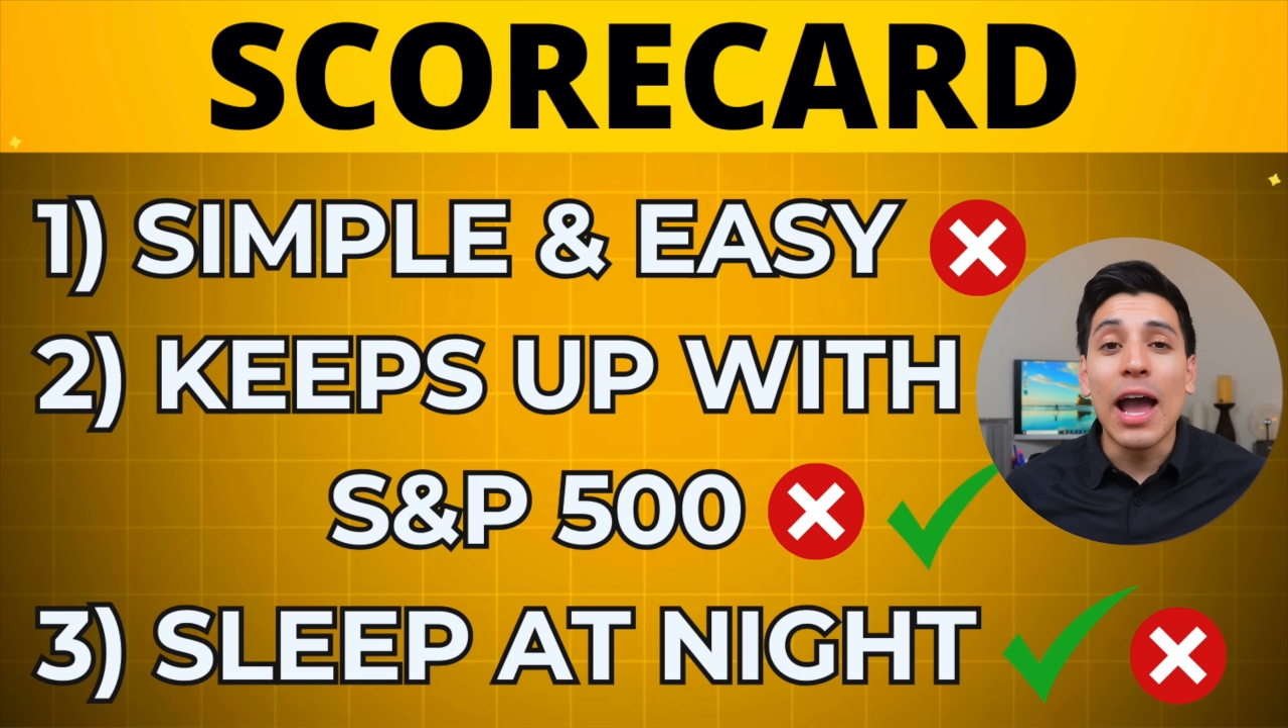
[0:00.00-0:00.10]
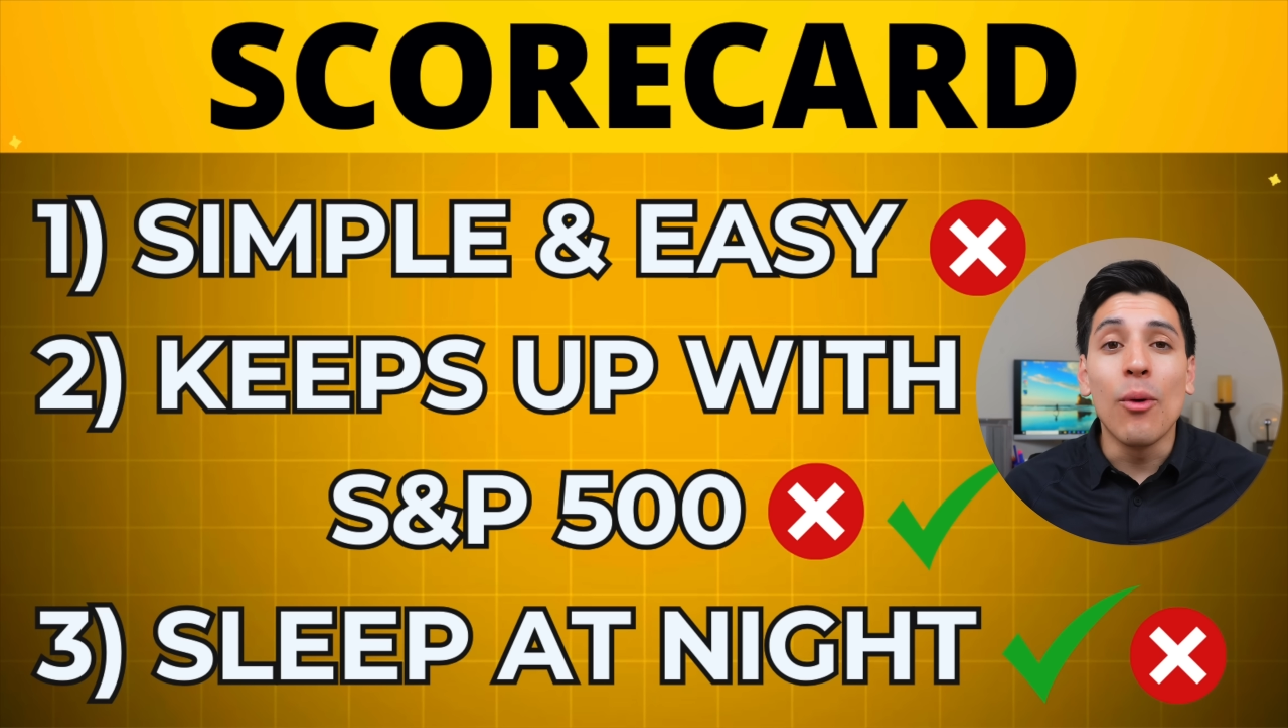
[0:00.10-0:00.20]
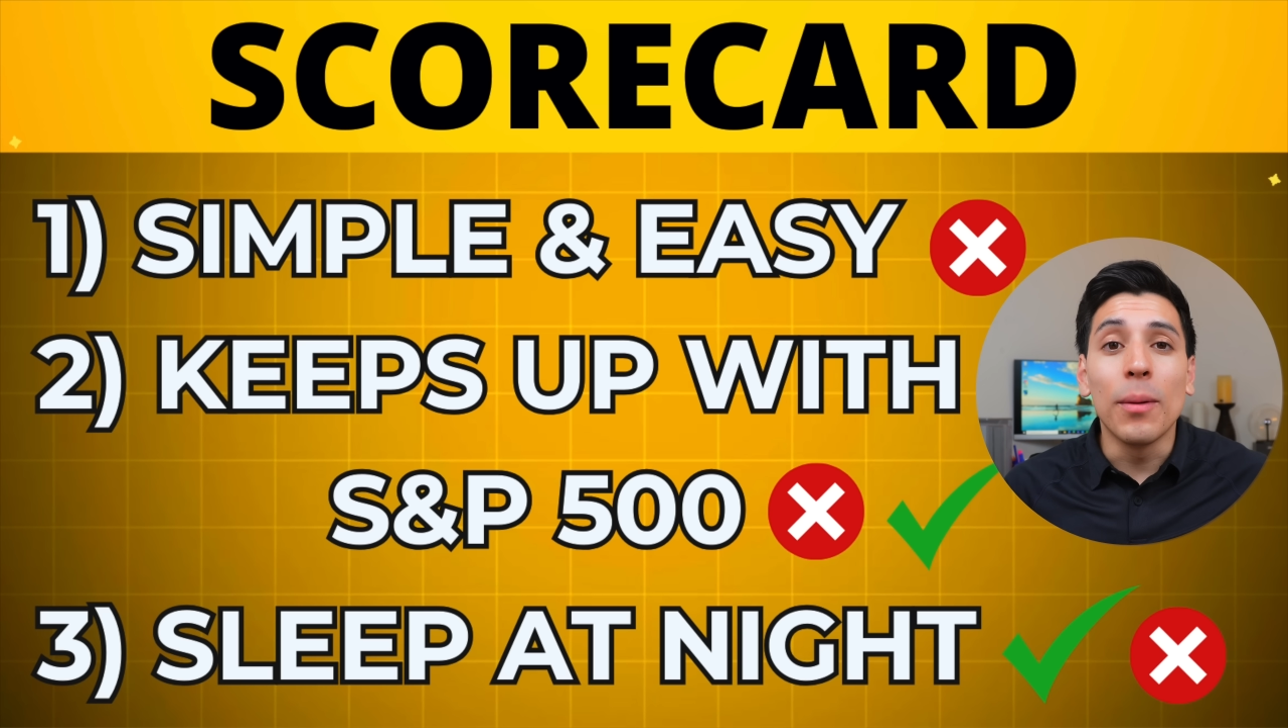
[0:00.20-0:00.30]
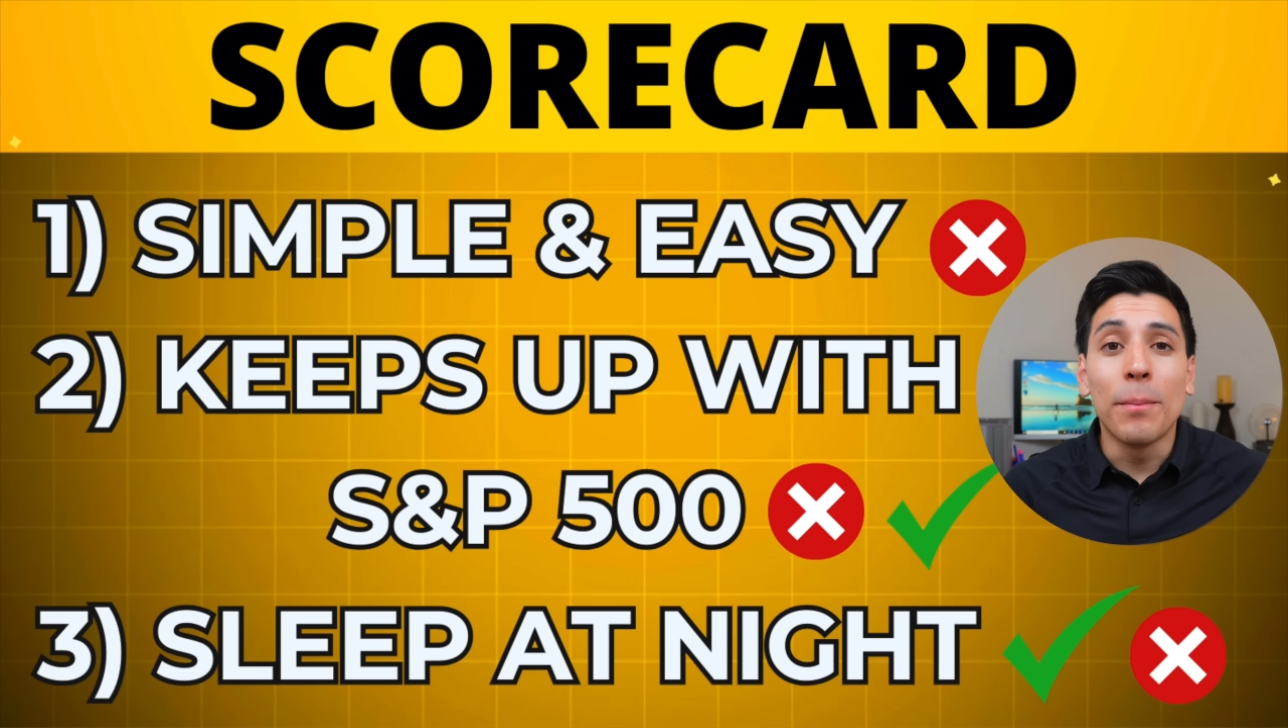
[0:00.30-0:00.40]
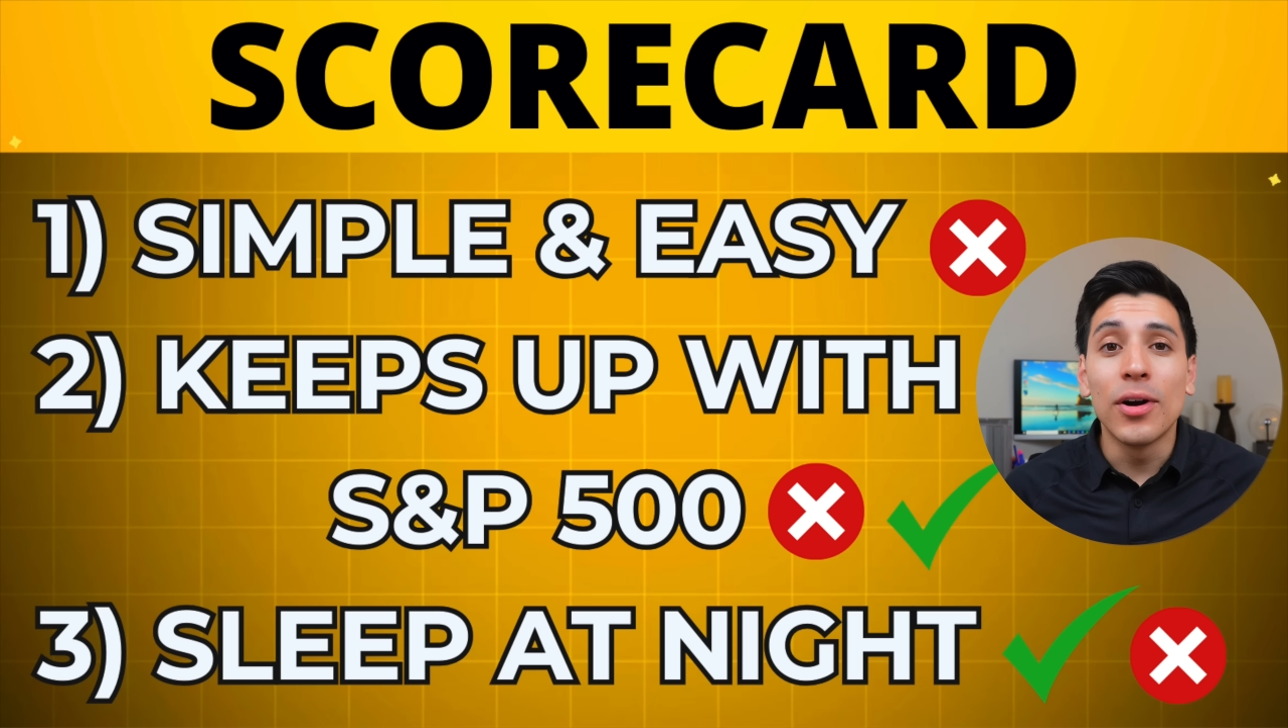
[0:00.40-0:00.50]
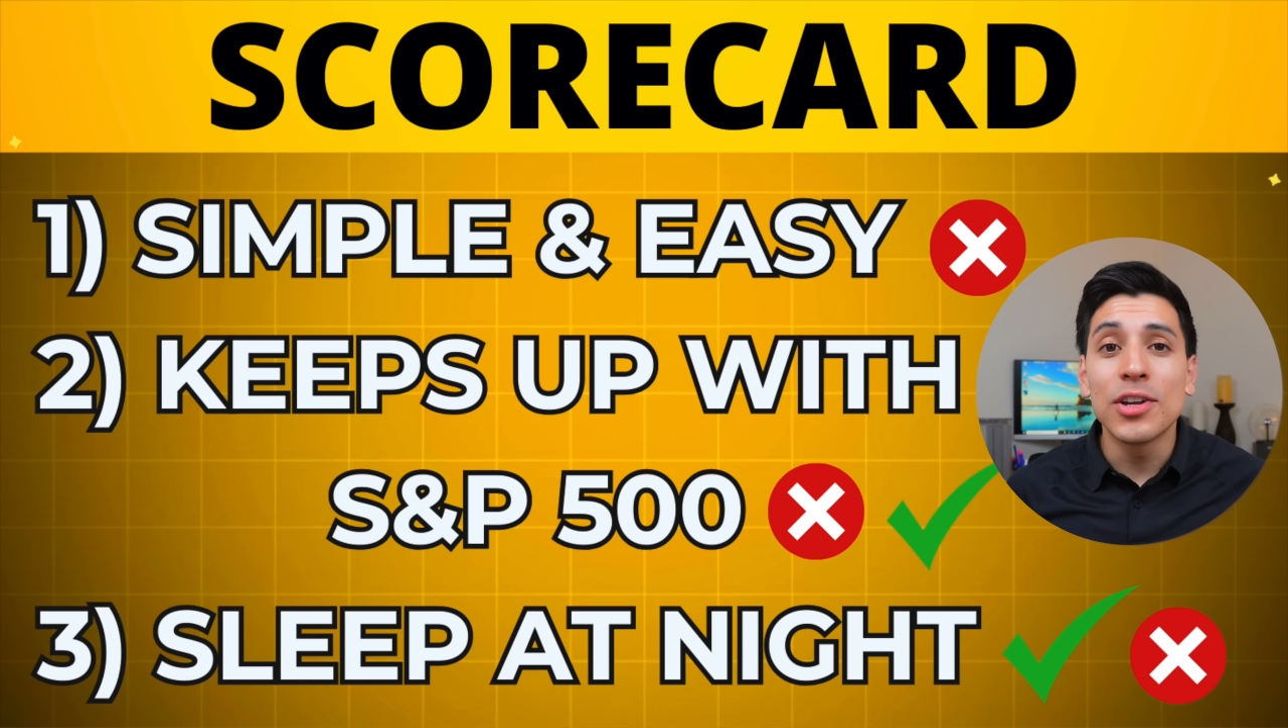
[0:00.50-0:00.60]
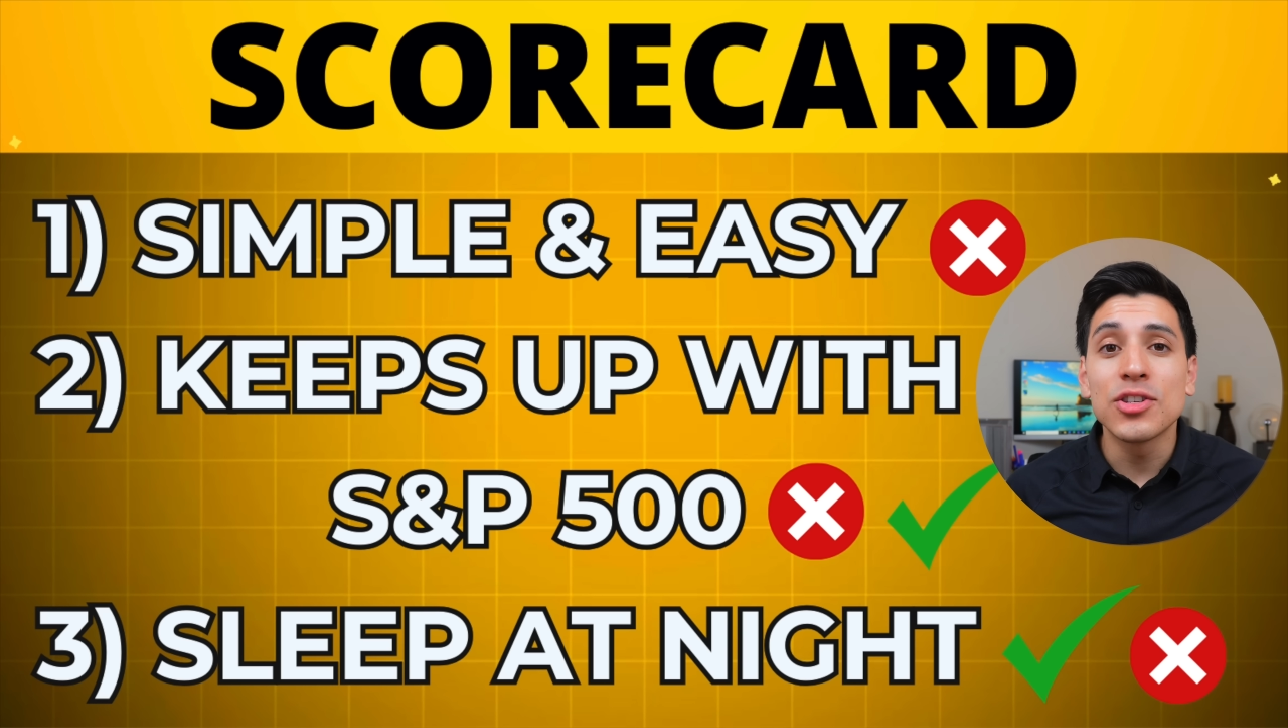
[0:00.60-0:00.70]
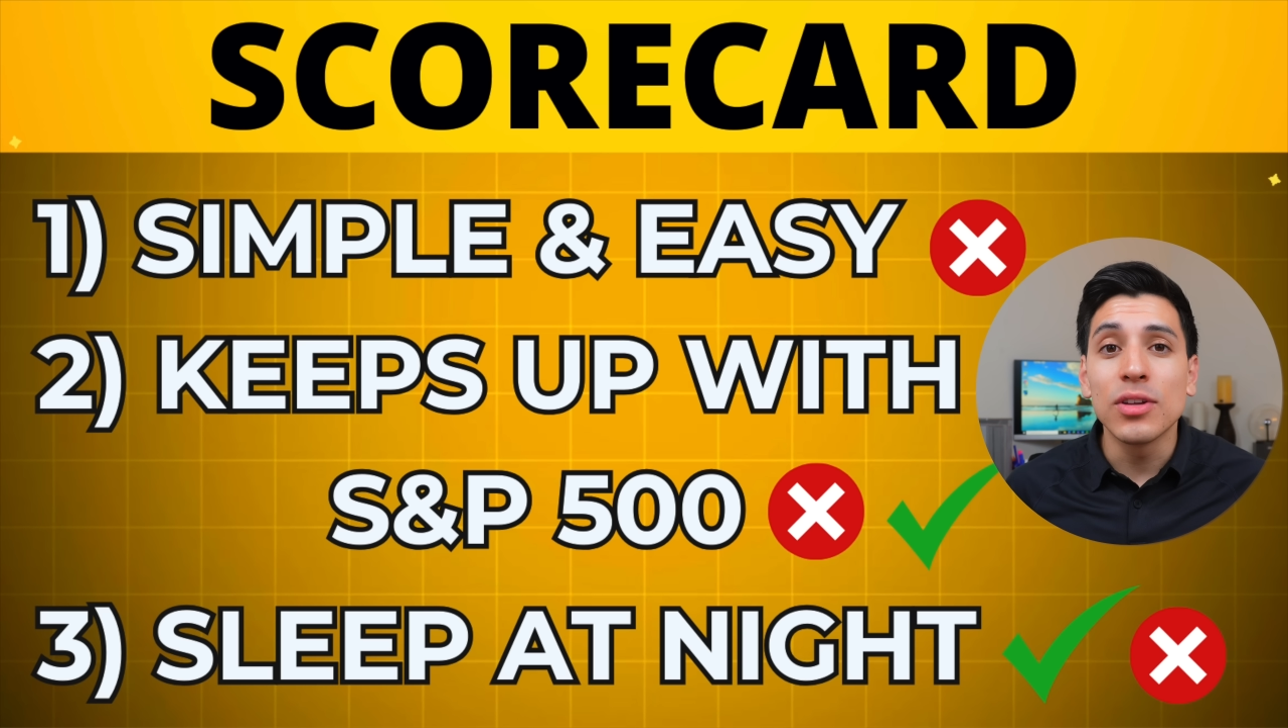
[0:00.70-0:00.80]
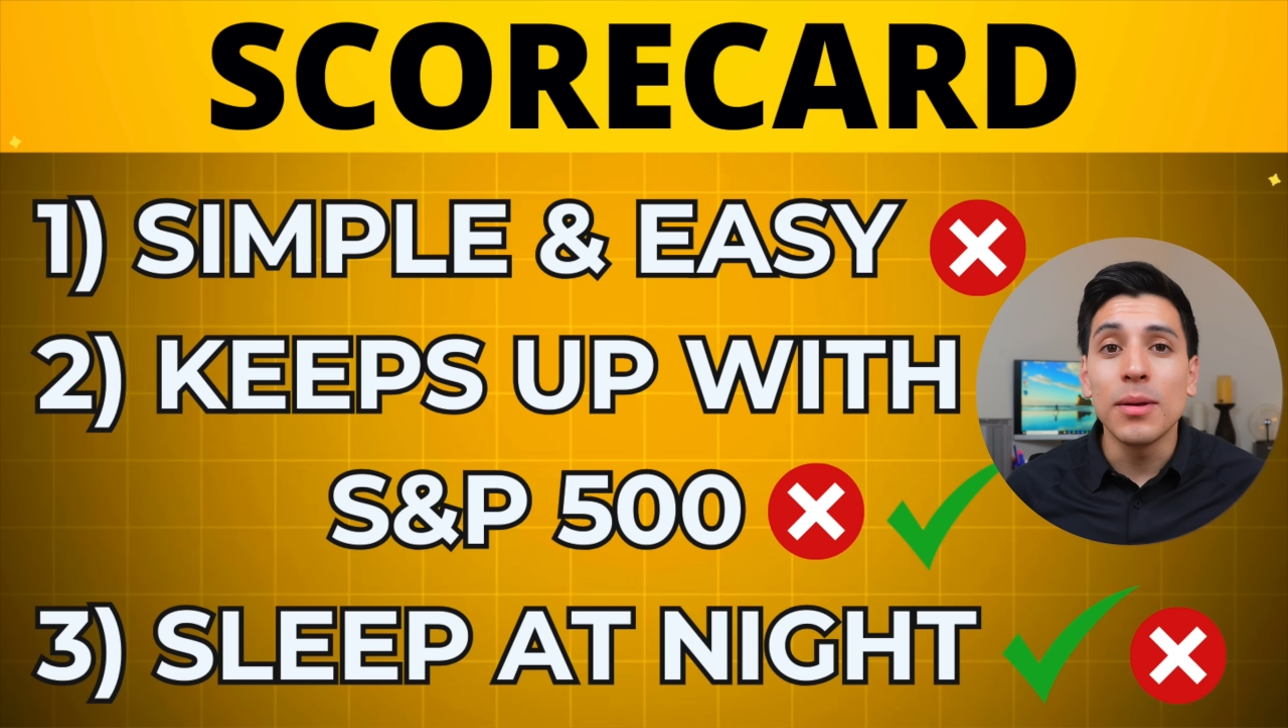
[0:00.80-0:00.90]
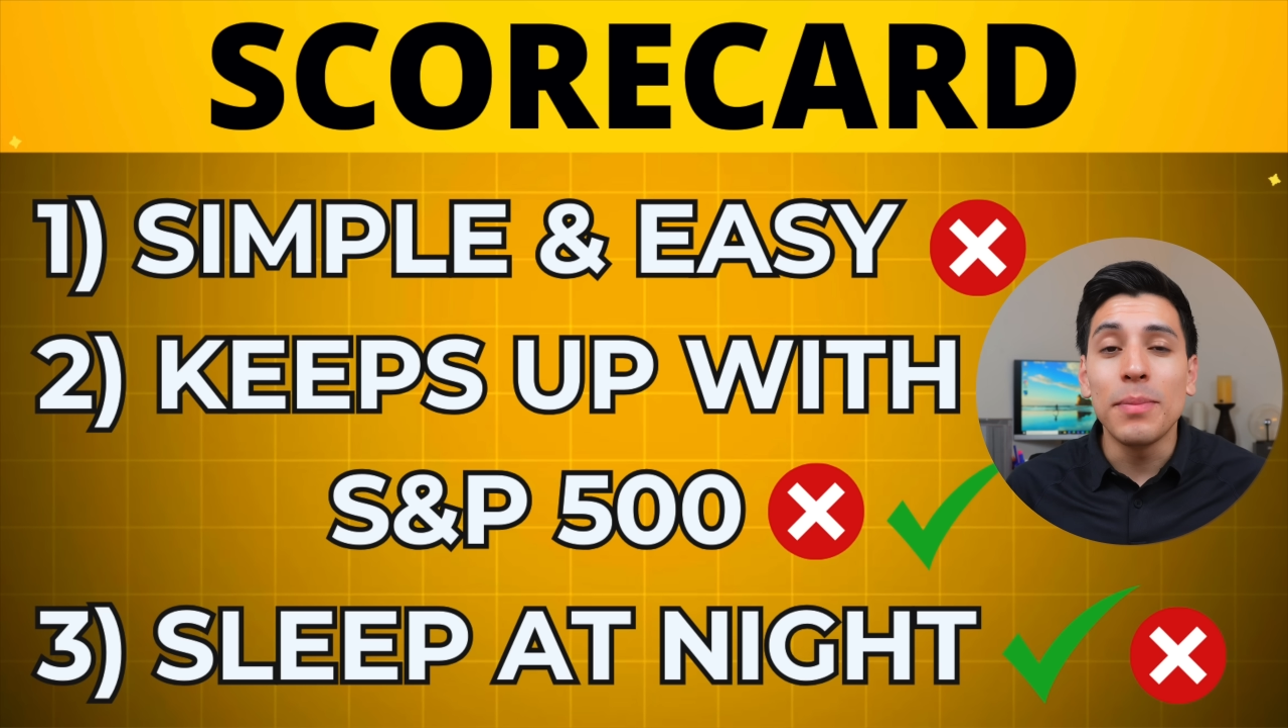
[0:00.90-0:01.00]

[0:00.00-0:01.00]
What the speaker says: I would personally